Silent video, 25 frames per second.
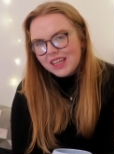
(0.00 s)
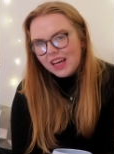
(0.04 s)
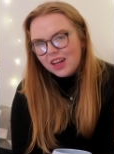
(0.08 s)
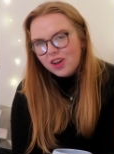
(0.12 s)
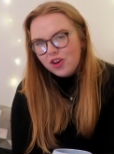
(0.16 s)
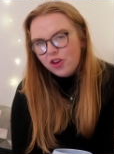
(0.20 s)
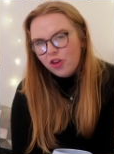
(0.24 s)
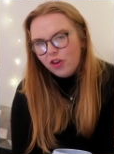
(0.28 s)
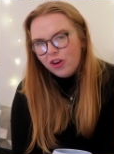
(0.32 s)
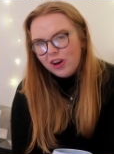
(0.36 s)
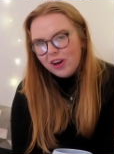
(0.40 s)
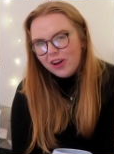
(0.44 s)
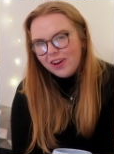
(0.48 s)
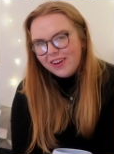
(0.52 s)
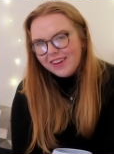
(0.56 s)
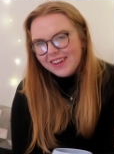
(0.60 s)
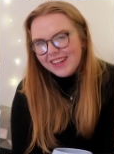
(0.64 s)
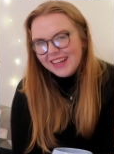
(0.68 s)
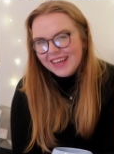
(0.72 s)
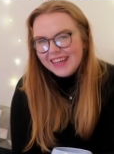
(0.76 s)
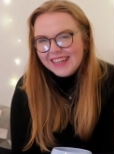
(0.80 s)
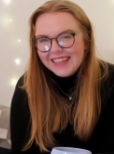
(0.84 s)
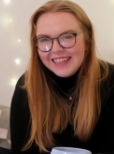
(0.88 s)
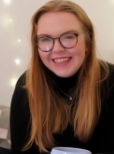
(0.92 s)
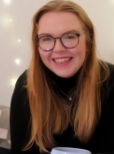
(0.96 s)
Not a lot.
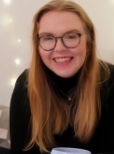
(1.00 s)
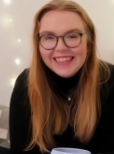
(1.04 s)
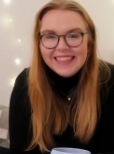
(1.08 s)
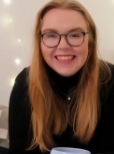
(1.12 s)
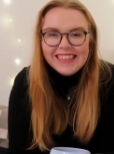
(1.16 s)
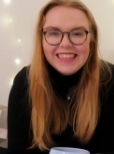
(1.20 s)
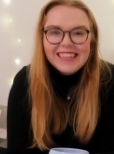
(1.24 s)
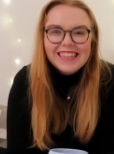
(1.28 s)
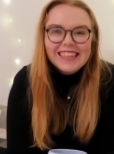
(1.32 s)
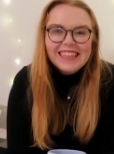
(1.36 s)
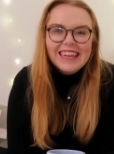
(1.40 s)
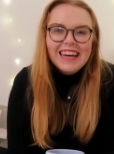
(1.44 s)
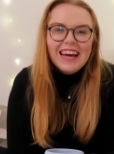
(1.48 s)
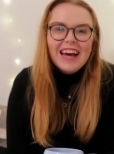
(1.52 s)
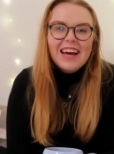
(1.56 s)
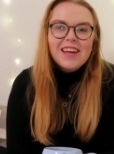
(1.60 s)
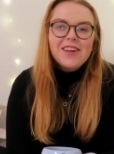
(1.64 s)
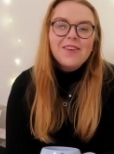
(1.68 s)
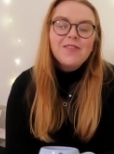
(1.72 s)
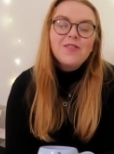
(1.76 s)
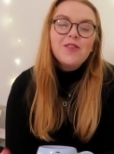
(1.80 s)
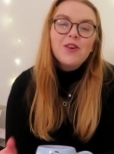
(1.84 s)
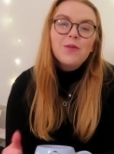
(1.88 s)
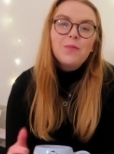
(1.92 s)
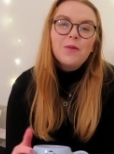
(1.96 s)

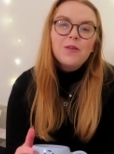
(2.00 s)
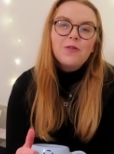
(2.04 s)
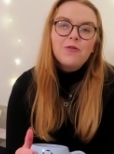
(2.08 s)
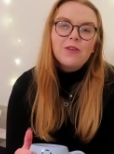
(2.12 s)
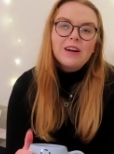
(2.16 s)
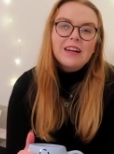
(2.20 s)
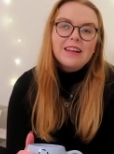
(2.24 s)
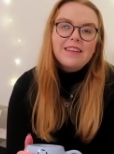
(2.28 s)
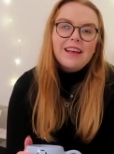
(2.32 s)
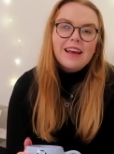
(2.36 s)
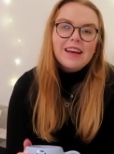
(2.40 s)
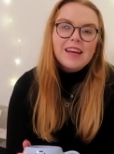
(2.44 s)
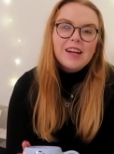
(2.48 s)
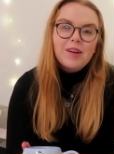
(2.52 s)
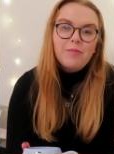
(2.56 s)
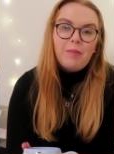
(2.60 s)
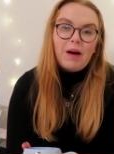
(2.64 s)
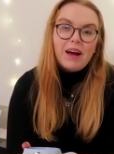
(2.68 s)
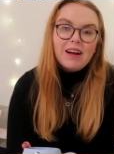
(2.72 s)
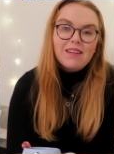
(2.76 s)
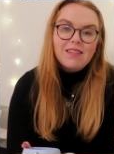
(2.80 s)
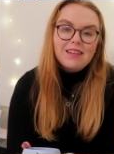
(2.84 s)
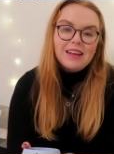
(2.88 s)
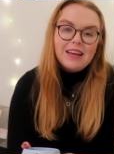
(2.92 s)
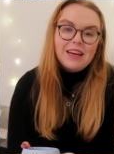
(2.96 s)
YouTube has really taken a
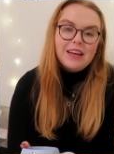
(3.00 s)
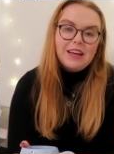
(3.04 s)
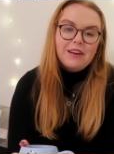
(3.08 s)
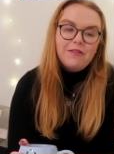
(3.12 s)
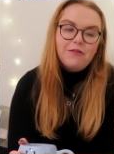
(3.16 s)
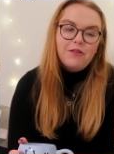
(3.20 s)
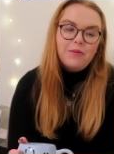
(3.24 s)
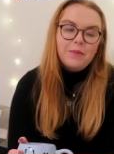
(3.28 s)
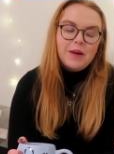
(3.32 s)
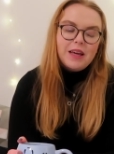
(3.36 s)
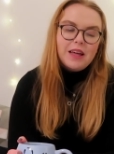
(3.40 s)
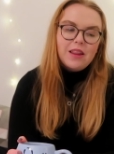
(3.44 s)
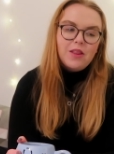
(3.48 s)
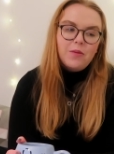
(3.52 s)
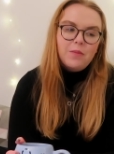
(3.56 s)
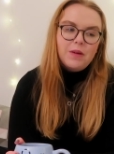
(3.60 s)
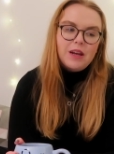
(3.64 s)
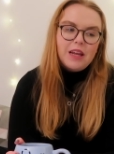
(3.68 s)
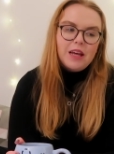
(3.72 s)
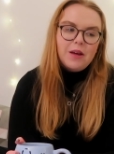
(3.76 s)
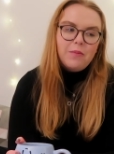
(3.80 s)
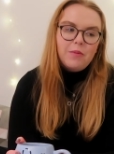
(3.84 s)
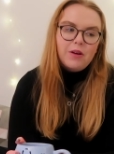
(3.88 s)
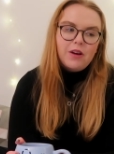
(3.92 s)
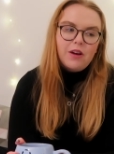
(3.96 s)
backseat for me at the
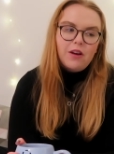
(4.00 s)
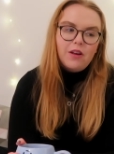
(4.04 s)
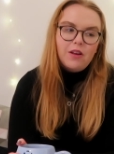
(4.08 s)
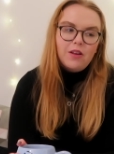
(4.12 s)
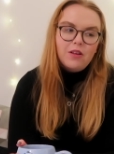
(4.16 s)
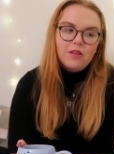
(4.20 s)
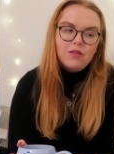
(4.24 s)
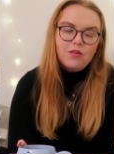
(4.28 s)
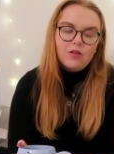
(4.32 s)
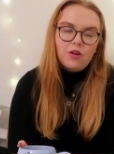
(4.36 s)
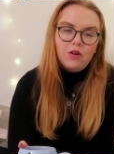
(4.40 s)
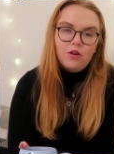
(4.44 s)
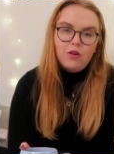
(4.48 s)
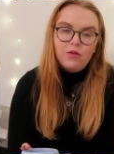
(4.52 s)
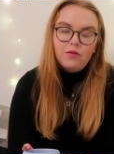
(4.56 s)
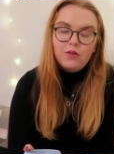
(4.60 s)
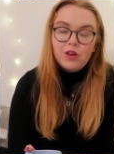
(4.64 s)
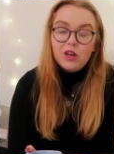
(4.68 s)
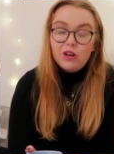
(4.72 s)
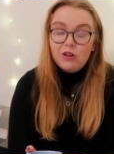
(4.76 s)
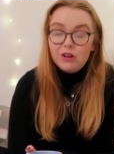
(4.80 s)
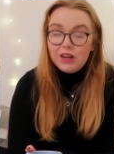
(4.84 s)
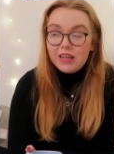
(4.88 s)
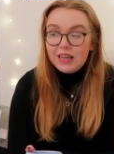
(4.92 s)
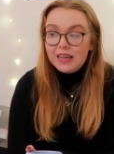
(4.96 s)
minute because of
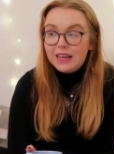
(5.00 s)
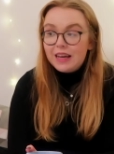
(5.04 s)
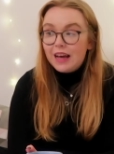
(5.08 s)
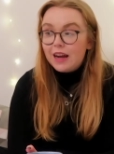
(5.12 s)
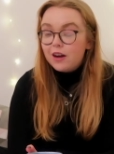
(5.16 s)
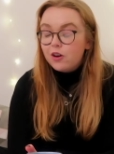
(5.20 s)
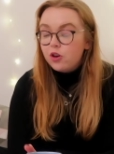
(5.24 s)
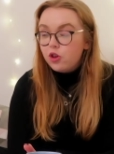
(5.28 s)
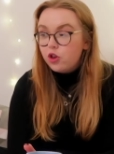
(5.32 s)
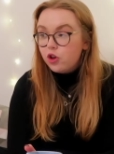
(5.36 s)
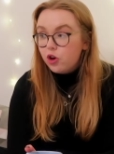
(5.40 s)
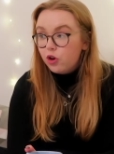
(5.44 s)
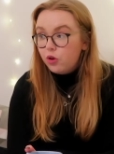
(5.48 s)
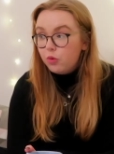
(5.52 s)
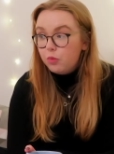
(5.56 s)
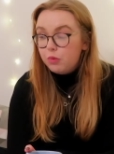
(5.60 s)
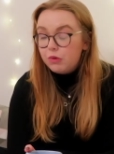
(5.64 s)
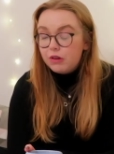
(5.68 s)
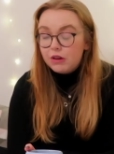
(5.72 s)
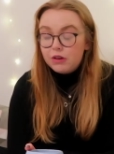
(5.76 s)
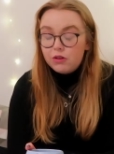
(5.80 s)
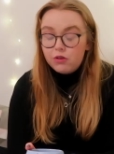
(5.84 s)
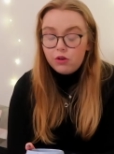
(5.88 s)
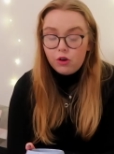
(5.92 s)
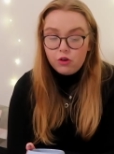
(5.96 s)
uni and jobs
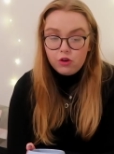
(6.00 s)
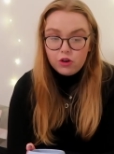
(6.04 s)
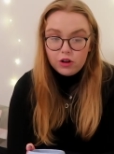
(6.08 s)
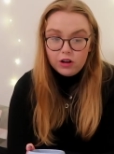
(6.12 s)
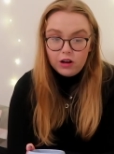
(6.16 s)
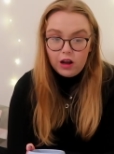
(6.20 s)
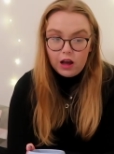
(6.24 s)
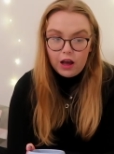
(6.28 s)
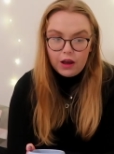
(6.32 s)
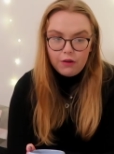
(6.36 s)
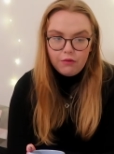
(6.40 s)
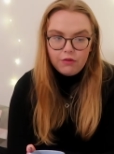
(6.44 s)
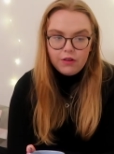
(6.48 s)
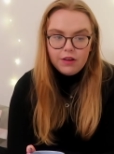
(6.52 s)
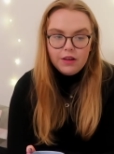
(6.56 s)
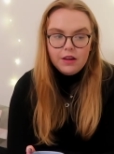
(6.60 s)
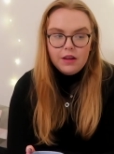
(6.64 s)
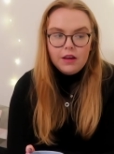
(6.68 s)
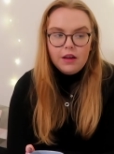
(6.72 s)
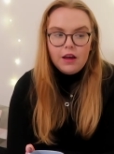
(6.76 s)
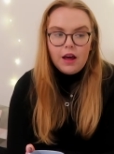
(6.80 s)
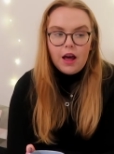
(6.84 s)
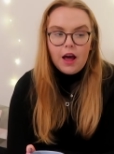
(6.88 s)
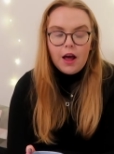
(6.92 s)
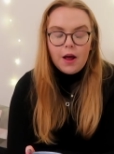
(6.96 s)
and social life.
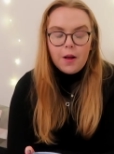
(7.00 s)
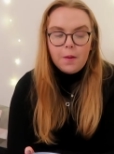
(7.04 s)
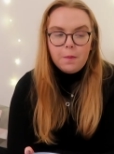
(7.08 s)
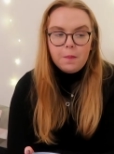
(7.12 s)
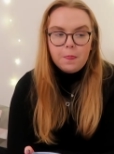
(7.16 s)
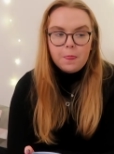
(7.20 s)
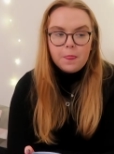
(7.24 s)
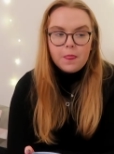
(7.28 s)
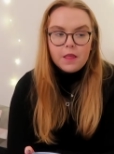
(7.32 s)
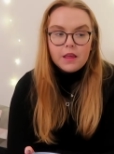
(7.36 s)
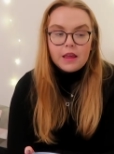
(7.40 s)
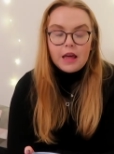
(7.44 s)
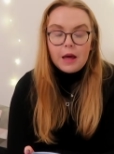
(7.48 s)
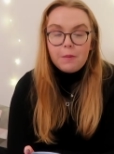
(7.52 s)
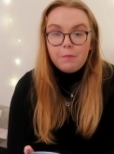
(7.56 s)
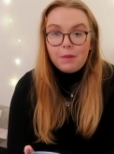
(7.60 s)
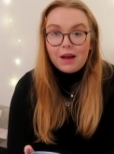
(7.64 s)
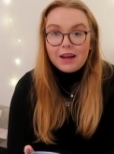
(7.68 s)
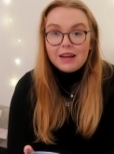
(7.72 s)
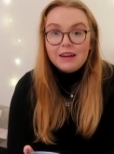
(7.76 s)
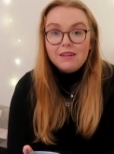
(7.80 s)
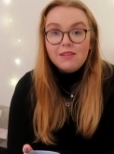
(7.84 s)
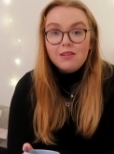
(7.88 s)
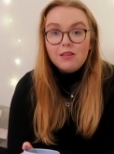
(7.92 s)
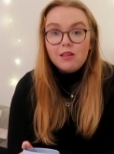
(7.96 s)
Getting
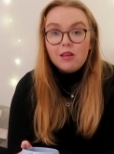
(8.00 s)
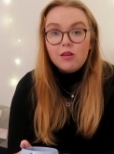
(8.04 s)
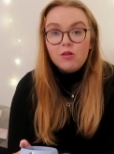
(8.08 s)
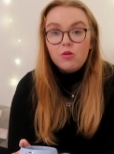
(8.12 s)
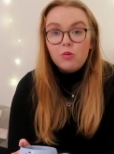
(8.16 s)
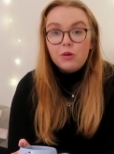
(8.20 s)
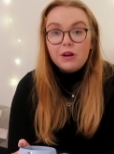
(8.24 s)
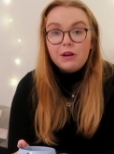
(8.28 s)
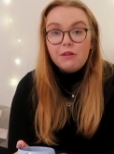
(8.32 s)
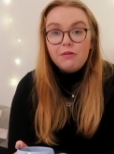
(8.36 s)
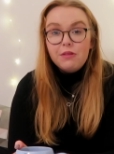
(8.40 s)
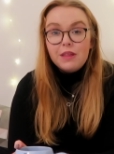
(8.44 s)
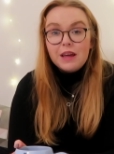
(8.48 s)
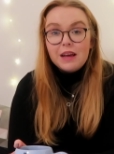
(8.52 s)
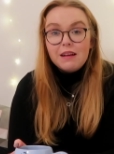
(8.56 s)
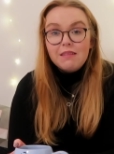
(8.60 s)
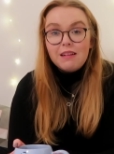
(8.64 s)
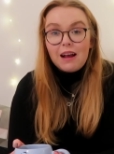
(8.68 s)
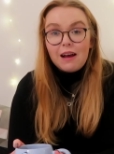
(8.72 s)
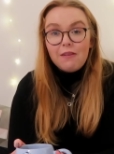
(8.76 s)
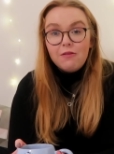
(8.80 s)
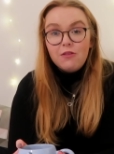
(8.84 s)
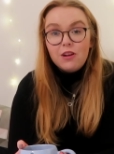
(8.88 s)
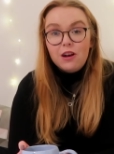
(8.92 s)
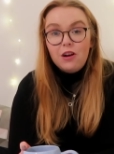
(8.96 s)
back into the swing of things
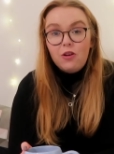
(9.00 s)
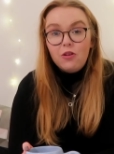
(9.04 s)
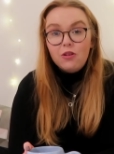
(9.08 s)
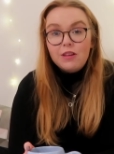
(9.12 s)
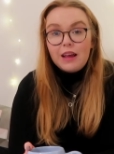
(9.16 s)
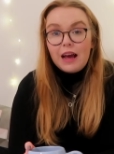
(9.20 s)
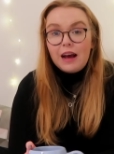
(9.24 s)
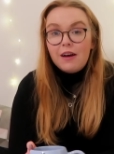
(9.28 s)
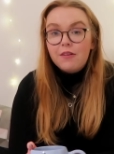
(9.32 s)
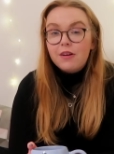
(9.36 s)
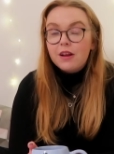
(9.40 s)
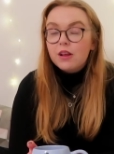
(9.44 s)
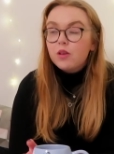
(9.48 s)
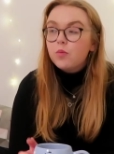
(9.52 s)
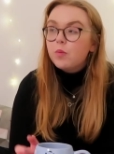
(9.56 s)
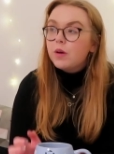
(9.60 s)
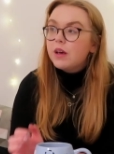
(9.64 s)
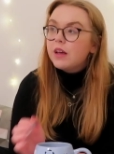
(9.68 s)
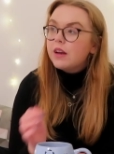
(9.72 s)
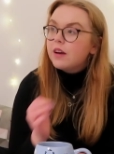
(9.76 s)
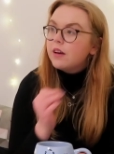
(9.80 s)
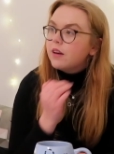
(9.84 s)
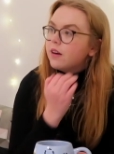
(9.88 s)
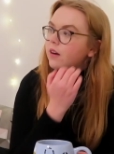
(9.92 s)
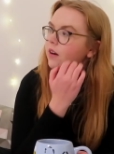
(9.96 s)
after lockdown has
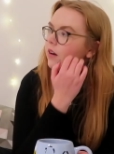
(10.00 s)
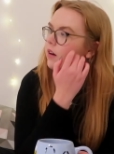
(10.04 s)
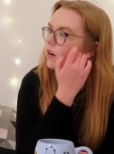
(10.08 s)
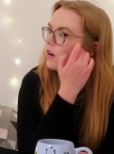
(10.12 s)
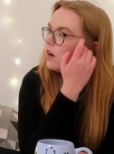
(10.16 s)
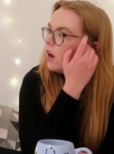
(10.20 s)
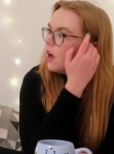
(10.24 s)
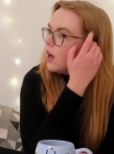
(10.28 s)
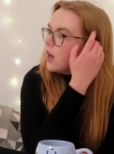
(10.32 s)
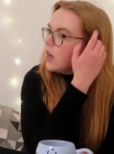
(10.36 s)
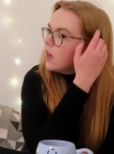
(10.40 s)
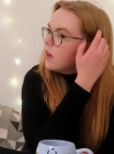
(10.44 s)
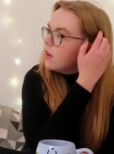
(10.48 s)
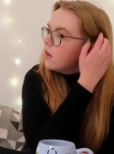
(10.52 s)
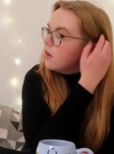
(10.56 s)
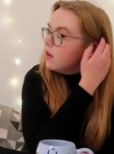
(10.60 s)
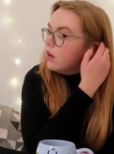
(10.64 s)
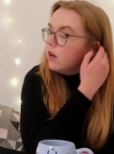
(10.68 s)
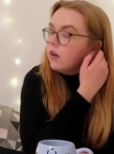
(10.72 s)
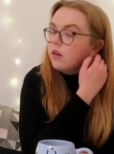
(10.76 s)
been like